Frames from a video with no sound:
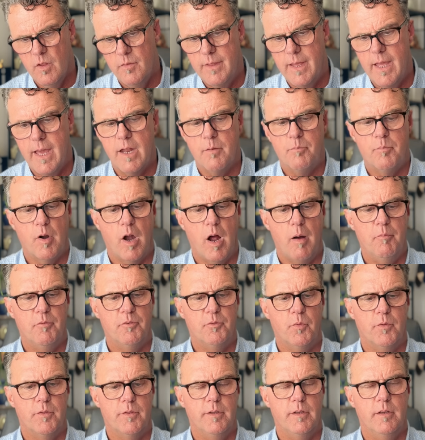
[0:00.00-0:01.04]
they had
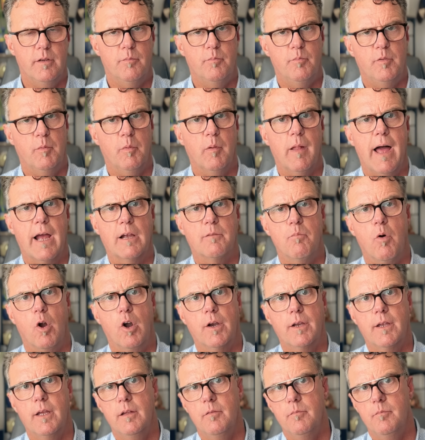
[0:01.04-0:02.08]
problems with the, the black
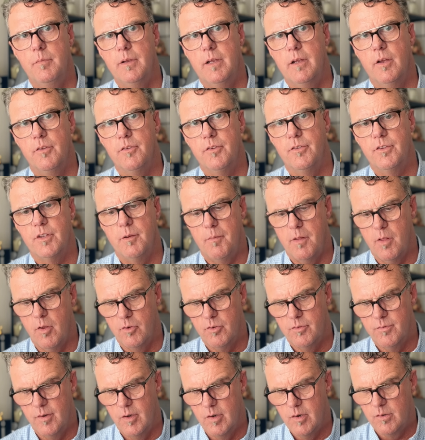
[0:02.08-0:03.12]
market because of some of
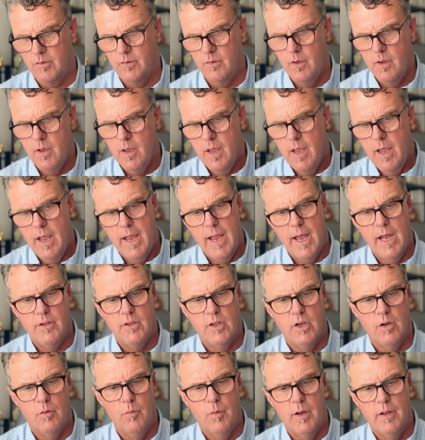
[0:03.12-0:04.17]
those folks.
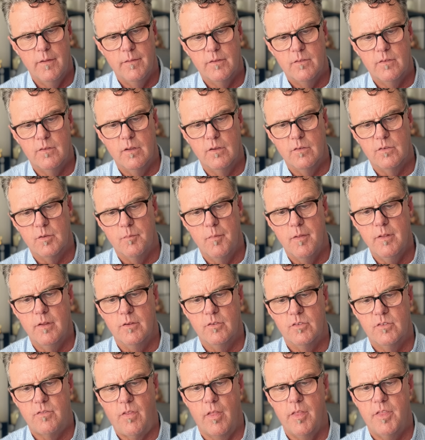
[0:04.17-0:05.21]
And you know what? Some
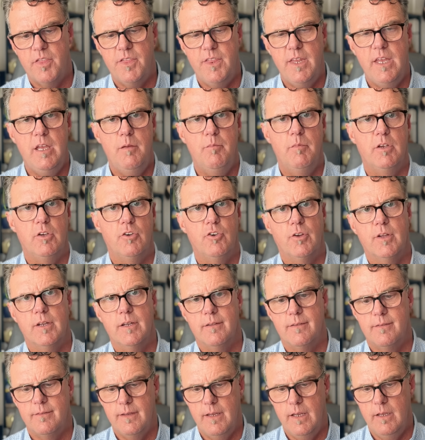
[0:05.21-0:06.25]
of the theme that you're
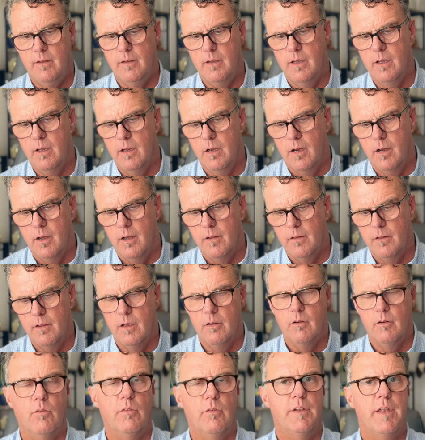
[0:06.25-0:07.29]
going to see uh,
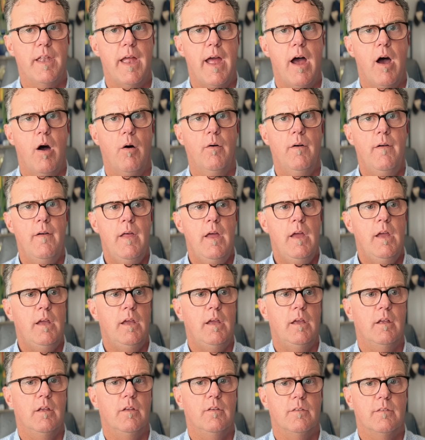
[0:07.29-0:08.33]
now
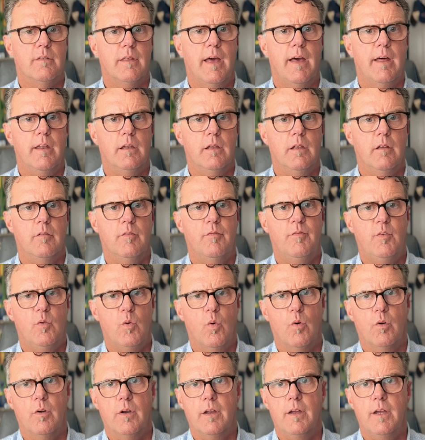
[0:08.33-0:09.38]
is that if
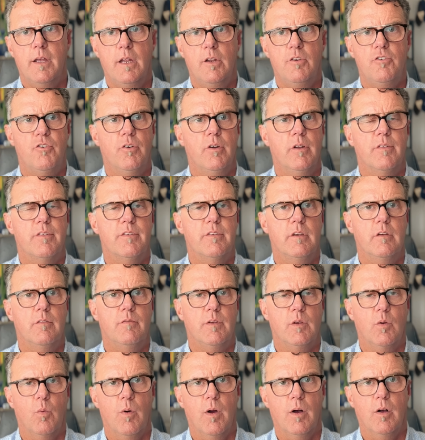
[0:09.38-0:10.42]
you're a hindrance,
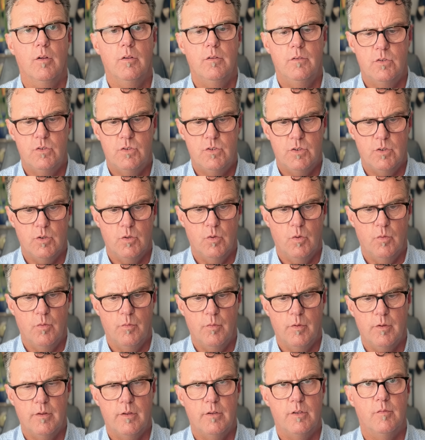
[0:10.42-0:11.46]
if you will,
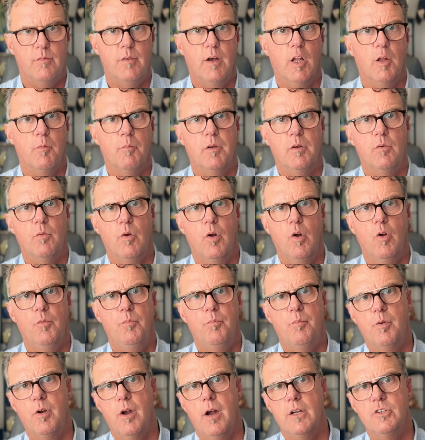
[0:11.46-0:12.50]
to the Development
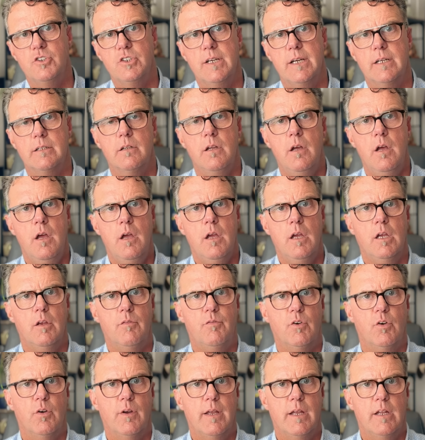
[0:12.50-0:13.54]
Road Project,
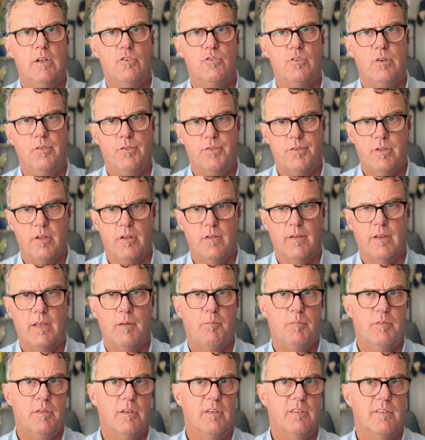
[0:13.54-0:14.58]
if you're a hindrance to the,
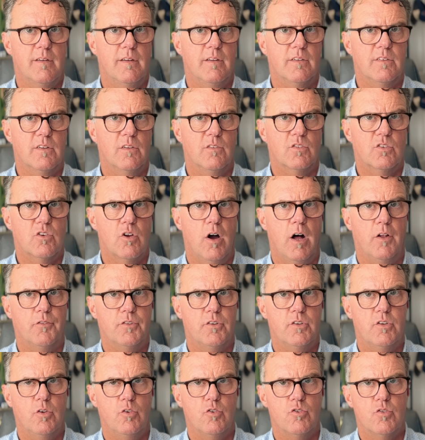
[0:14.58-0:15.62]
the citizens'
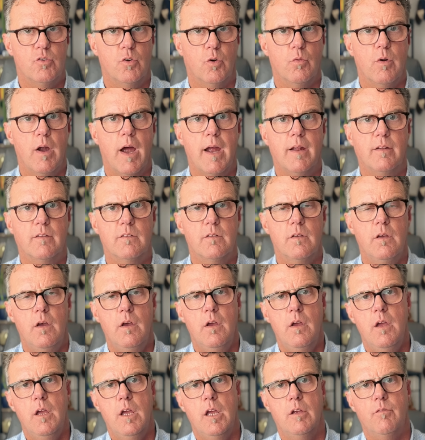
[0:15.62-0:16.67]
constitutional rights,
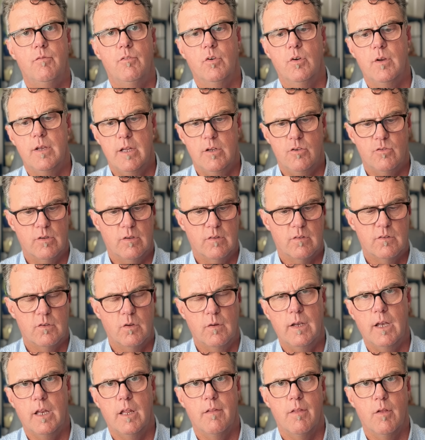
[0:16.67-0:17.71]
if you're a hindrance
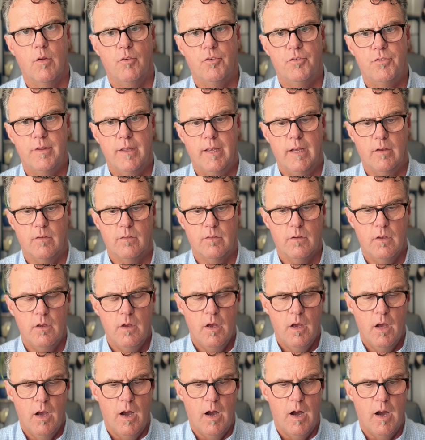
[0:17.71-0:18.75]
to any of those things,
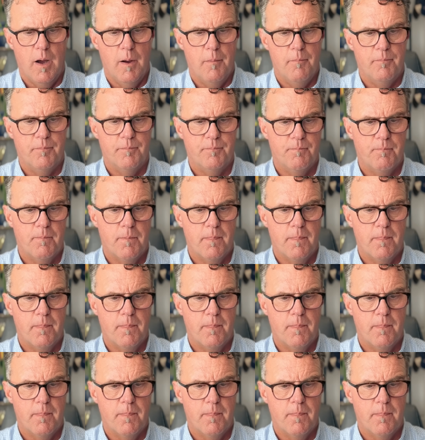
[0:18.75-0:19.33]
um,